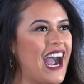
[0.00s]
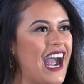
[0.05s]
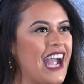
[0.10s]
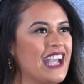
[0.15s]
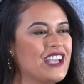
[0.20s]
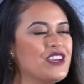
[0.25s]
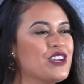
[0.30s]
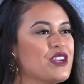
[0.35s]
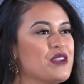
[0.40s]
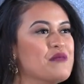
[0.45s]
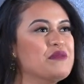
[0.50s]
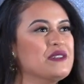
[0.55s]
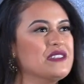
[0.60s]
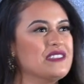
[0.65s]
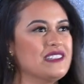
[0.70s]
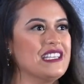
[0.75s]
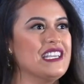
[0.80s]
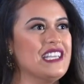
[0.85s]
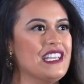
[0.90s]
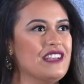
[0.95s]
I couldn't
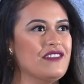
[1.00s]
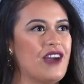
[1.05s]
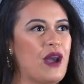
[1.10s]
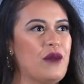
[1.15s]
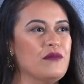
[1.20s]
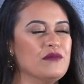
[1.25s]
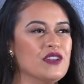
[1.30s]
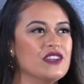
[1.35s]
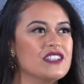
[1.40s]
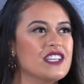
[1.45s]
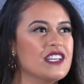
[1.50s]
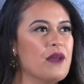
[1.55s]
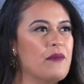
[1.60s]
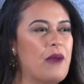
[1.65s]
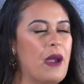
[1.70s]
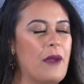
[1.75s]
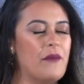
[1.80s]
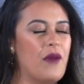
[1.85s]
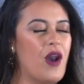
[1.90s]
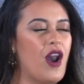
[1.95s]
believe I'm looking at
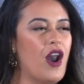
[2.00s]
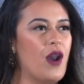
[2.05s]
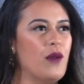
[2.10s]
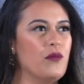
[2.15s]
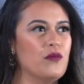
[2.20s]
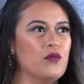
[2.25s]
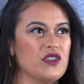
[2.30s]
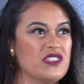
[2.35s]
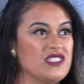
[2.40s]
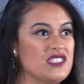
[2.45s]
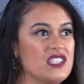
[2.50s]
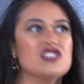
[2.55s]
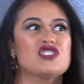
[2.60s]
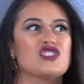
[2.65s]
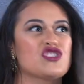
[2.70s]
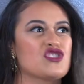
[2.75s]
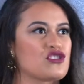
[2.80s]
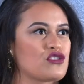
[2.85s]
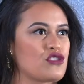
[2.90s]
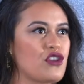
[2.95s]
my mom with
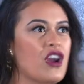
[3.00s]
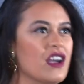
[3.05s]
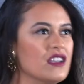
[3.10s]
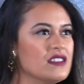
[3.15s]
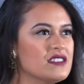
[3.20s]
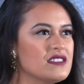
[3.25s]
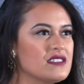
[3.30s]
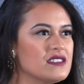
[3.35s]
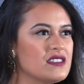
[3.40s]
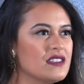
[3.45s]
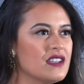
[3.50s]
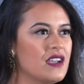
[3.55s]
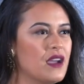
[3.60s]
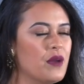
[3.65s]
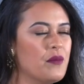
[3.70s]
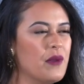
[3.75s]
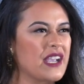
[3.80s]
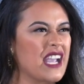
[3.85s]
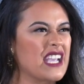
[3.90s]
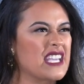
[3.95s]
distrust.
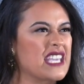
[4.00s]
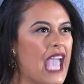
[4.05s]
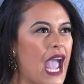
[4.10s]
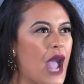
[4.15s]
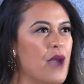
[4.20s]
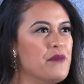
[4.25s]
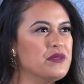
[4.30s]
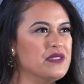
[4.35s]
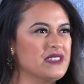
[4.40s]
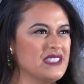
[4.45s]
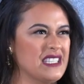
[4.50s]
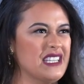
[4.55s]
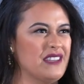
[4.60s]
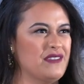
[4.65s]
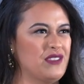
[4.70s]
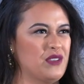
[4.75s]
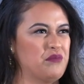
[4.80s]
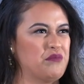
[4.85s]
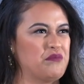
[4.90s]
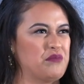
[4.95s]
I'm like, I can't
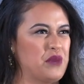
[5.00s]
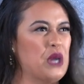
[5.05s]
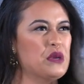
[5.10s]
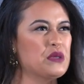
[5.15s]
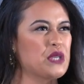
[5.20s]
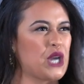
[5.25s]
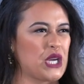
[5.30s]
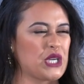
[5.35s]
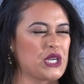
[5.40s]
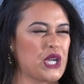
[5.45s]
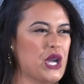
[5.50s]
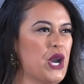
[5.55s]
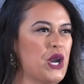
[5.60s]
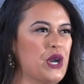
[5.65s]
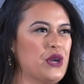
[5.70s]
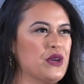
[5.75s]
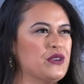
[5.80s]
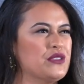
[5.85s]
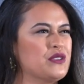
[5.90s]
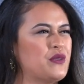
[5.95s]
believe you broke our
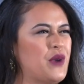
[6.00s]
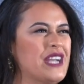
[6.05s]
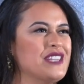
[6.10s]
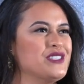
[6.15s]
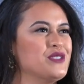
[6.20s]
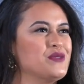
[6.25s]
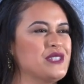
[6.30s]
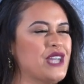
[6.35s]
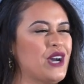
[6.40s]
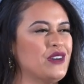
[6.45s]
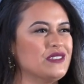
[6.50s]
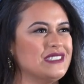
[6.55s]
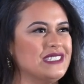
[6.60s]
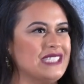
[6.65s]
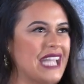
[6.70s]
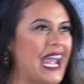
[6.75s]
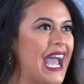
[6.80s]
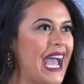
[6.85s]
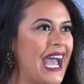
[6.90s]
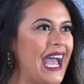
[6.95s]
code. Why did you tell
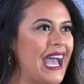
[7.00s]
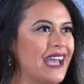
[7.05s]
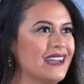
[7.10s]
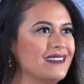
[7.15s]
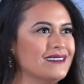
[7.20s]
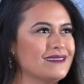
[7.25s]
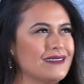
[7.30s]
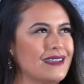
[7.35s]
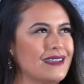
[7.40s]
Dad?